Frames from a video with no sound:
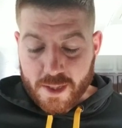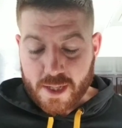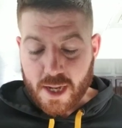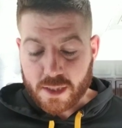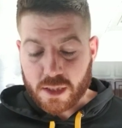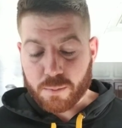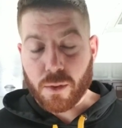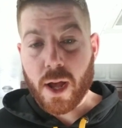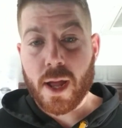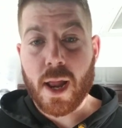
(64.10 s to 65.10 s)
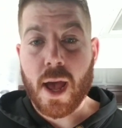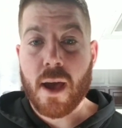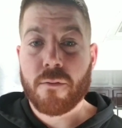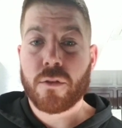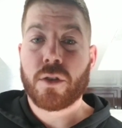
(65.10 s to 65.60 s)
has a spread
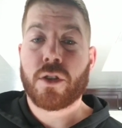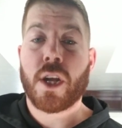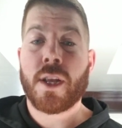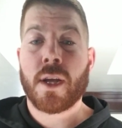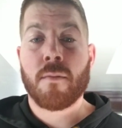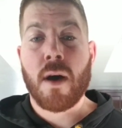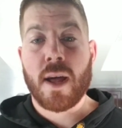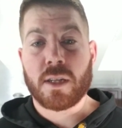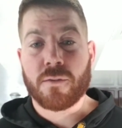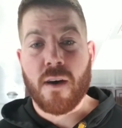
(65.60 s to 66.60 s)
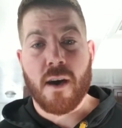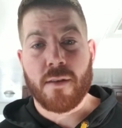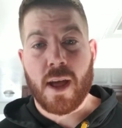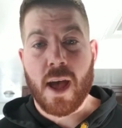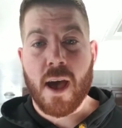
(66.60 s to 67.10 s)
at Virginia minus
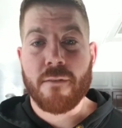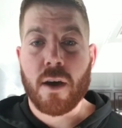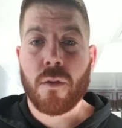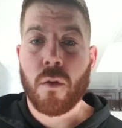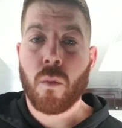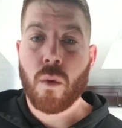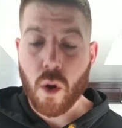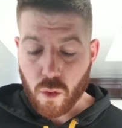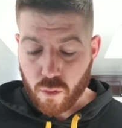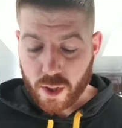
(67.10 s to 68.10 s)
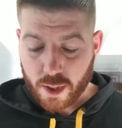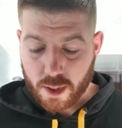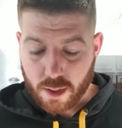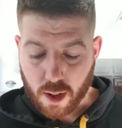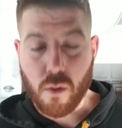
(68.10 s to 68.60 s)
5.5 on the road,
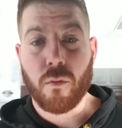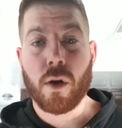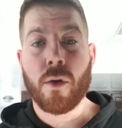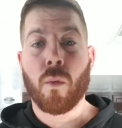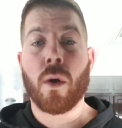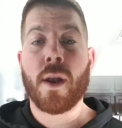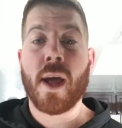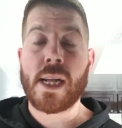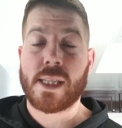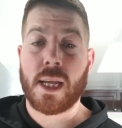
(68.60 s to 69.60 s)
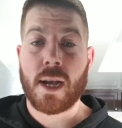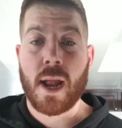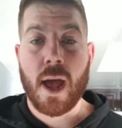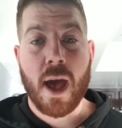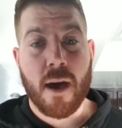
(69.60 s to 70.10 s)
over under
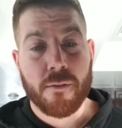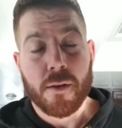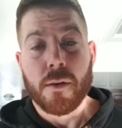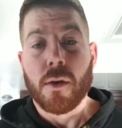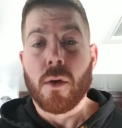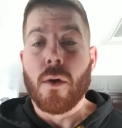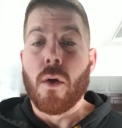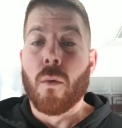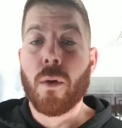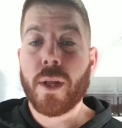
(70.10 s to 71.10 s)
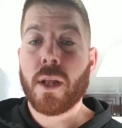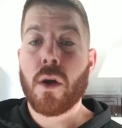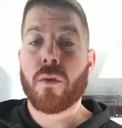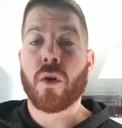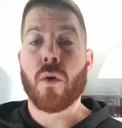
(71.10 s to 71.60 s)
119.5. Really
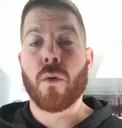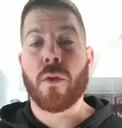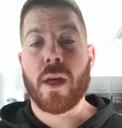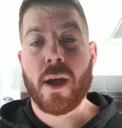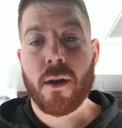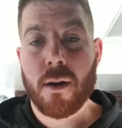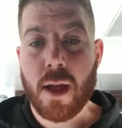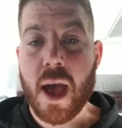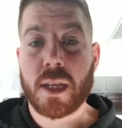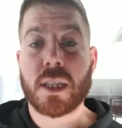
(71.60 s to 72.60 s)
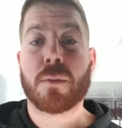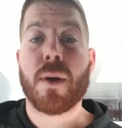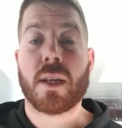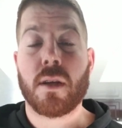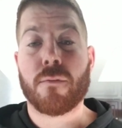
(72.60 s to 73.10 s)
low total there, as
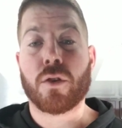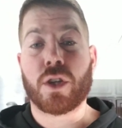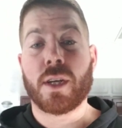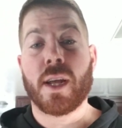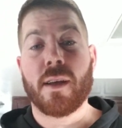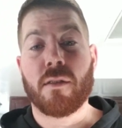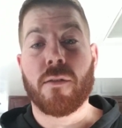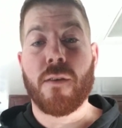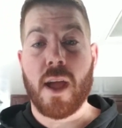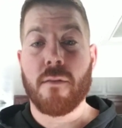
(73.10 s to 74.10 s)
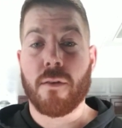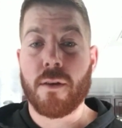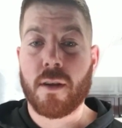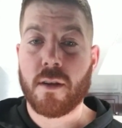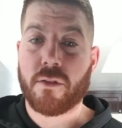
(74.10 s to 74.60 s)
expected. Virginia is favored
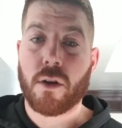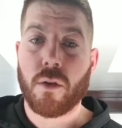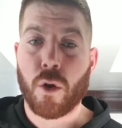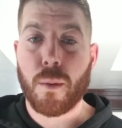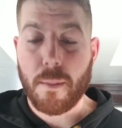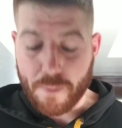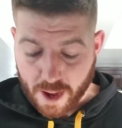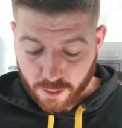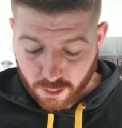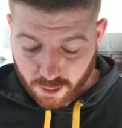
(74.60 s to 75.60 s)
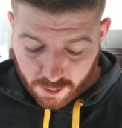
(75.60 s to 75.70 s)
because they're a little bit better.